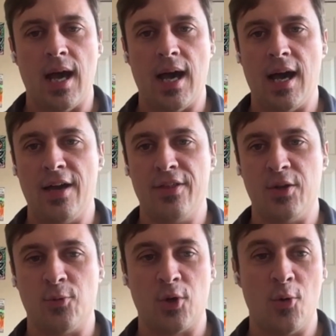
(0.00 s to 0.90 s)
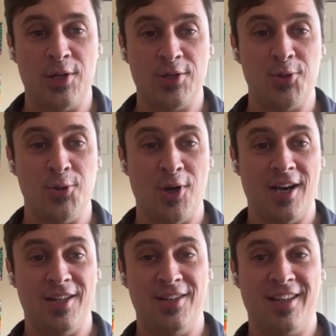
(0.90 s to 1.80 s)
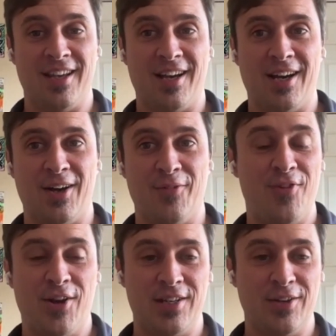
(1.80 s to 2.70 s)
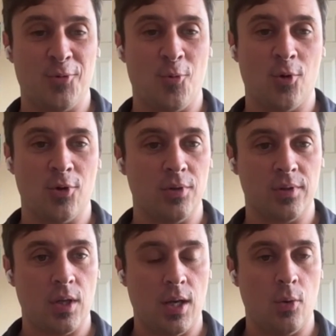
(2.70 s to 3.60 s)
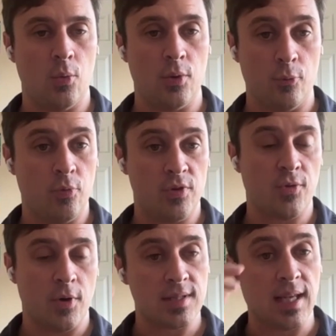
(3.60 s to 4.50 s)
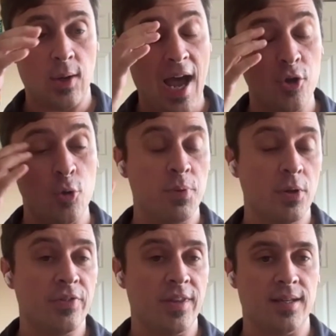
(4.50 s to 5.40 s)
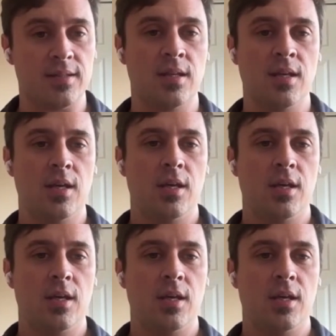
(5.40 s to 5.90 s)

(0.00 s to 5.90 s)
I think we're going into a very different world as far as like how you build things.